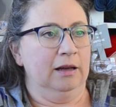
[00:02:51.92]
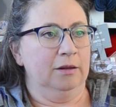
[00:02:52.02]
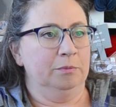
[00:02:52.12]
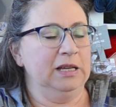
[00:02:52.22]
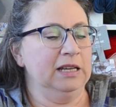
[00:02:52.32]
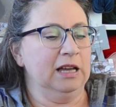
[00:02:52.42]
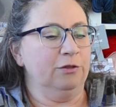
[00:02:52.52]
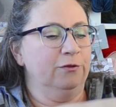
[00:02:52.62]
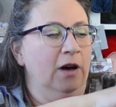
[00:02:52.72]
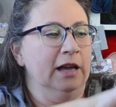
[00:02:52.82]

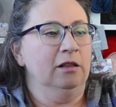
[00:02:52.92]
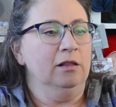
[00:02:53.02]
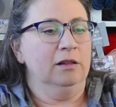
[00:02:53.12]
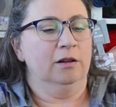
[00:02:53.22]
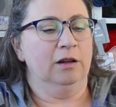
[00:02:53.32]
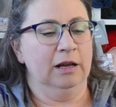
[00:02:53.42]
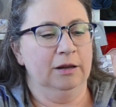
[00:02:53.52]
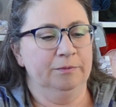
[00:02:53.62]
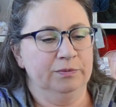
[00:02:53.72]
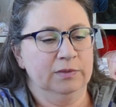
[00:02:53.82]
PDF file
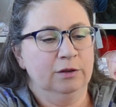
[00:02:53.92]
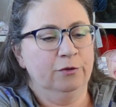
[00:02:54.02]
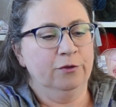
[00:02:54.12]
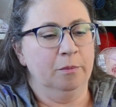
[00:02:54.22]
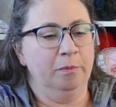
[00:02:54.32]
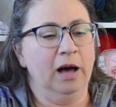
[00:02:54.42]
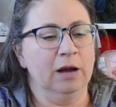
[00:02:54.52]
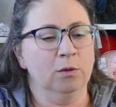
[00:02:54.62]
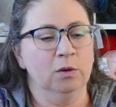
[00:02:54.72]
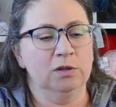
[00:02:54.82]
from
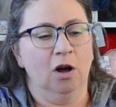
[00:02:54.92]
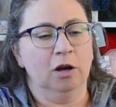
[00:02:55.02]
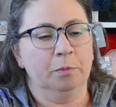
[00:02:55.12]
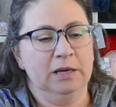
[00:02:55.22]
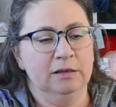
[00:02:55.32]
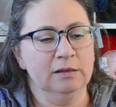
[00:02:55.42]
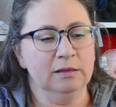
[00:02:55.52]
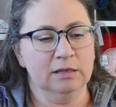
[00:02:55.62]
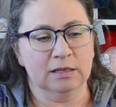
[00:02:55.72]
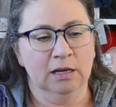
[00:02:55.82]
Pyro Dog
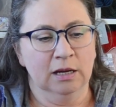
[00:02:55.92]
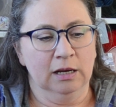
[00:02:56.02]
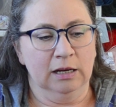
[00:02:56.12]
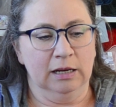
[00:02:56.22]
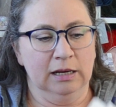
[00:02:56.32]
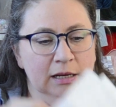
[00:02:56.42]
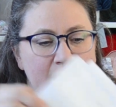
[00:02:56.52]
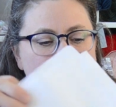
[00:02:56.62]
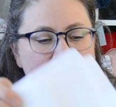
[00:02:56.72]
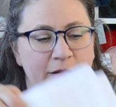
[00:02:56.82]
Pins.
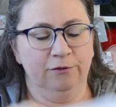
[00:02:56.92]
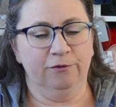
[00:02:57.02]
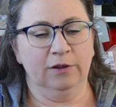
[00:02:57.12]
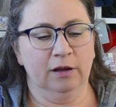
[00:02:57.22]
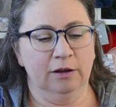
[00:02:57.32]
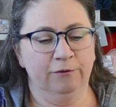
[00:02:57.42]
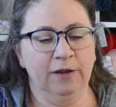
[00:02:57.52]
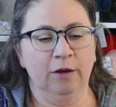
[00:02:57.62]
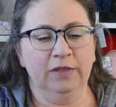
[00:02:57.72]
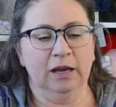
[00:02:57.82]
I
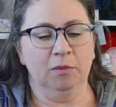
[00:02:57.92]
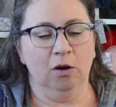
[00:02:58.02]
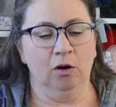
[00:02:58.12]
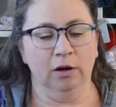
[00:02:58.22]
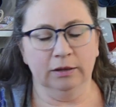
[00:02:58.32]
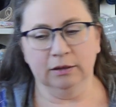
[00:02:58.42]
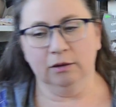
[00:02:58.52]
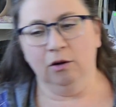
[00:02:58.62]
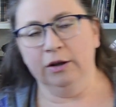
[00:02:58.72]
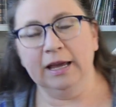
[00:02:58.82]
found them on
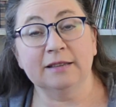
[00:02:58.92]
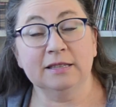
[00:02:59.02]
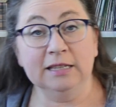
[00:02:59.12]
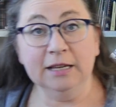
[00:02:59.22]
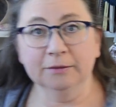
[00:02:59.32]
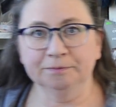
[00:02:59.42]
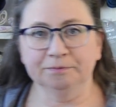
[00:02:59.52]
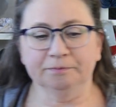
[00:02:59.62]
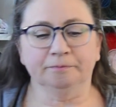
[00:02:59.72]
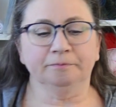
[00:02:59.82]
Etsy,
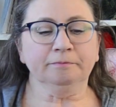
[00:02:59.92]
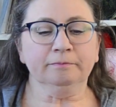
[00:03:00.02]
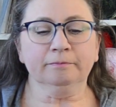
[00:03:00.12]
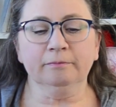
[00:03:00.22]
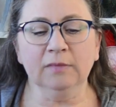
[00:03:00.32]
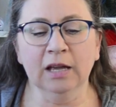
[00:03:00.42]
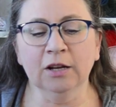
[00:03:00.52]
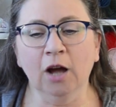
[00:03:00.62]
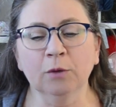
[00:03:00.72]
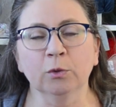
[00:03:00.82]

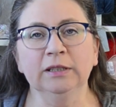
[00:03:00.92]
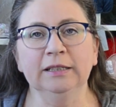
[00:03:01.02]
and I really